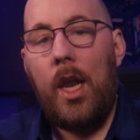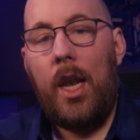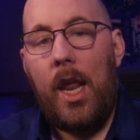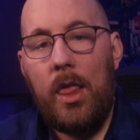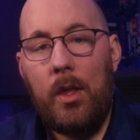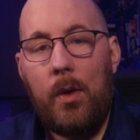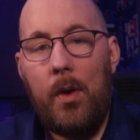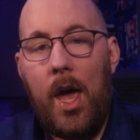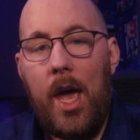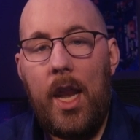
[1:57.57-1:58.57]
let's go
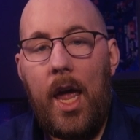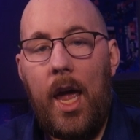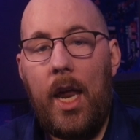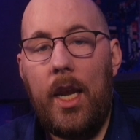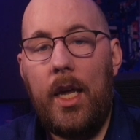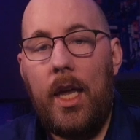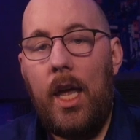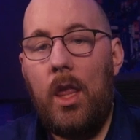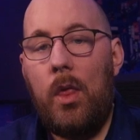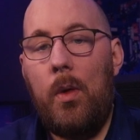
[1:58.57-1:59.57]
ahead and get
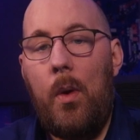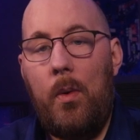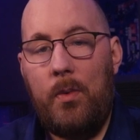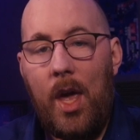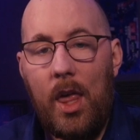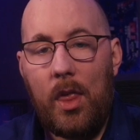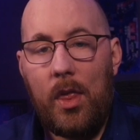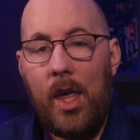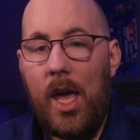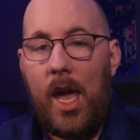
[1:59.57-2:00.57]
into OBS
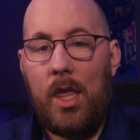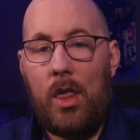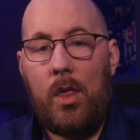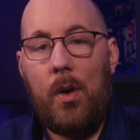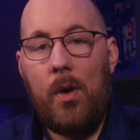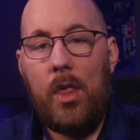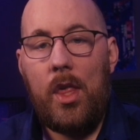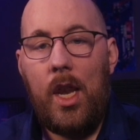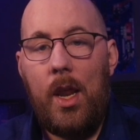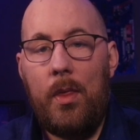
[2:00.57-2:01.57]
and start
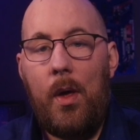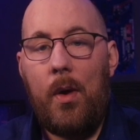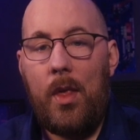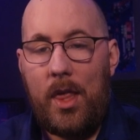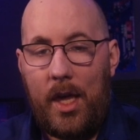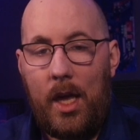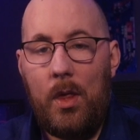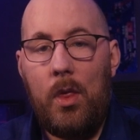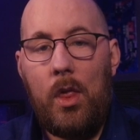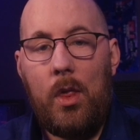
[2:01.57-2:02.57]
setting up our
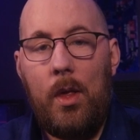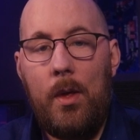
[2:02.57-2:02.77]
scenes.